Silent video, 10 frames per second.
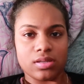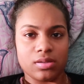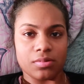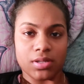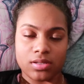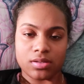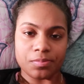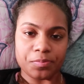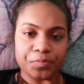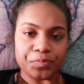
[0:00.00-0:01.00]
Anyways
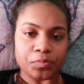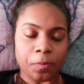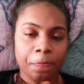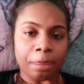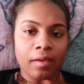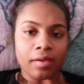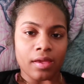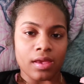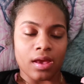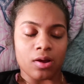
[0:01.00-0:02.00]

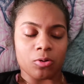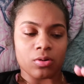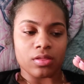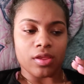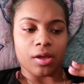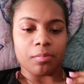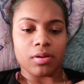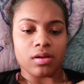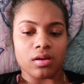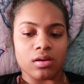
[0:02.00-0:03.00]
yeah, I ordered that
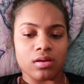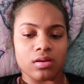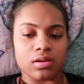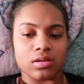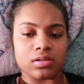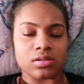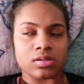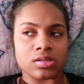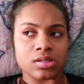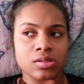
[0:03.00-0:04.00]

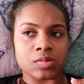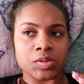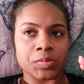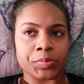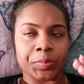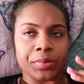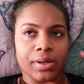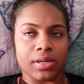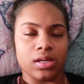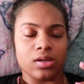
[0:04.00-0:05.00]
because
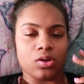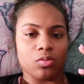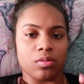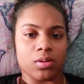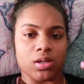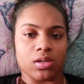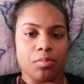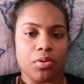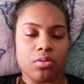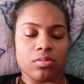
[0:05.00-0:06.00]
I needed a new one because
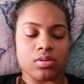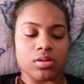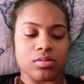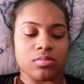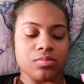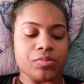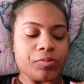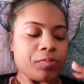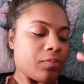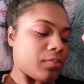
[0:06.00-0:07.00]
it broke. So
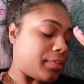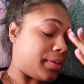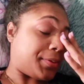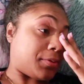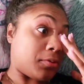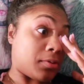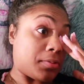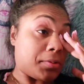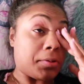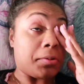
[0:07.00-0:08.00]
I have to
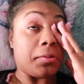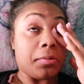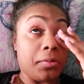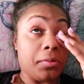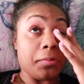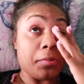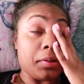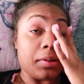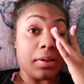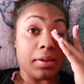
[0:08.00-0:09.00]
order a whole new
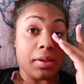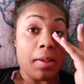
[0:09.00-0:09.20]
ring light.